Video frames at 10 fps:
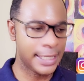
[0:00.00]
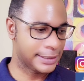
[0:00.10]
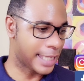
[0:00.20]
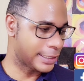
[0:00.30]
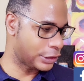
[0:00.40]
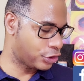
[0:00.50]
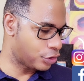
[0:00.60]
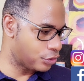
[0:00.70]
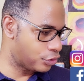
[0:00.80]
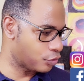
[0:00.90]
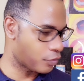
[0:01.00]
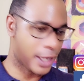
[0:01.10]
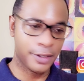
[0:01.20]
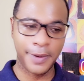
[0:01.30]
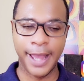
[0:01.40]
It's nothing to, to
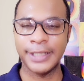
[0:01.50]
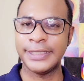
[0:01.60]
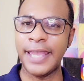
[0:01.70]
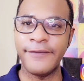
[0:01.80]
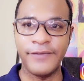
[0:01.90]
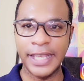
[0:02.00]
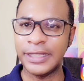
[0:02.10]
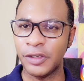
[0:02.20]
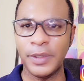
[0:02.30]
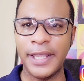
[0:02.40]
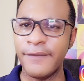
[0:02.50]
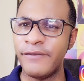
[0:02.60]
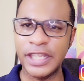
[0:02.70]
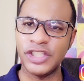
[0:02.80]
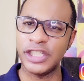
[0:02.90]
run around and say victory
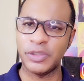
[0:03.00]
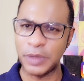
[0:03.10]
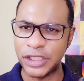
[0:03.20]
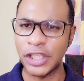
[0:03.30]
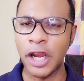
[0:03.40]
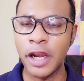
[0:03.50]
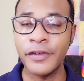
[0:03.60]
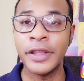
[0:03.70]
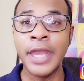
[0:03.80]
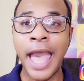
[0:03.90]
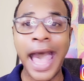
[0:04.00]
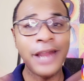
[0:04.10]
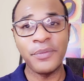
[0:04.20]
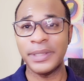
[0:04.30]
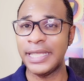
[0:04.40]
and vengeance was served.
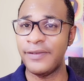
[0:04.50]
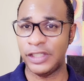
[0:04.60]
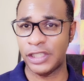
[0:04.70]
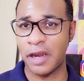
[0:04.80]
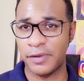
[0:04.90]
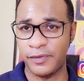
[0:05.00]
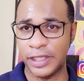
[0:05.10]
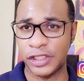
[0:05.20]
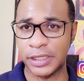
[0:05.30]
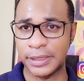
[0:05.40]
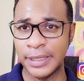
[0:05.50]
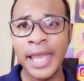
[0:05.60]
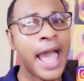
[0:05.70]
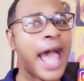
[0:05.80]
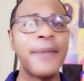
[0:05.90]
I don't believe in serving vengeance.
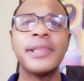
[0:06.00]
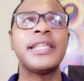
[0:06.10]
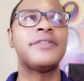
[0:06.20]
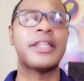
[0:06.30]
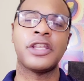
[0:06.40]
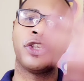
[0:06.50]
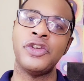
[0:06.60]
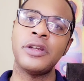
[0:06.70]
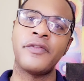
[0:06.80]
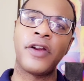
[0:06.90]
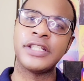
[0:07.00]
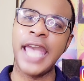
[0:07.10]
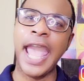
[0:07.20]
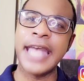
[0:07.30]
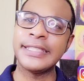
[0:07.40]
I believe that the universe
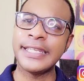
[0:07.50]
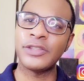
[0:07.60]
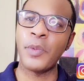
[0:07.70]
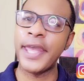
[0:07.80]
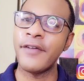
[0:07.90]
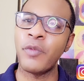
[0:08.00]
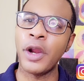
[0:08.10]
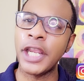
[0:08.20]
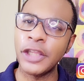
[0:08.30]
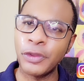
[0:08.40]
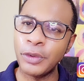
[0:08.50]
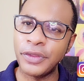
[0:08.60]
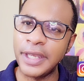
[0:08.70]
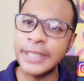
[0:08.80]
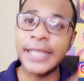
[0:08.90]
has its way of working through
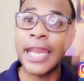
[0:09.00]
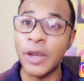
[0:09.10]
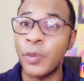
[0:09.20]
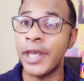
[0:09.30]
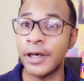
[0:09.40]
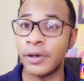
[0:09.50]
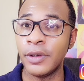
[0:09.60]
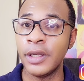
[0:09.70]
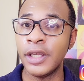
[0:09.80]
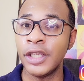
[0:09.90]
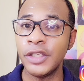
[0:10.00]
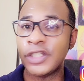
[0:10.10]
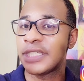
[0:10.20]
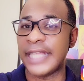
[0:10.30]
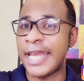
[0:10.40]
things and it will.
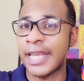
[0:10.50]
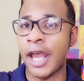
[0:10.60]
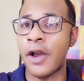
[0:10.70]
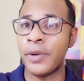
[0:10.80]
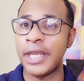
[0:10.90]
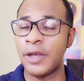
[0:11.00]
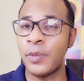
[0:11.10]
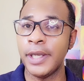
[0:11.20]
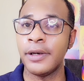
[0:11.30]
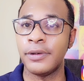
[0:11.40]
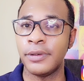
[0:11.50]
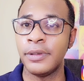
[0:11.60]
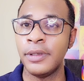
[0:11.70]
You just let it go and it will.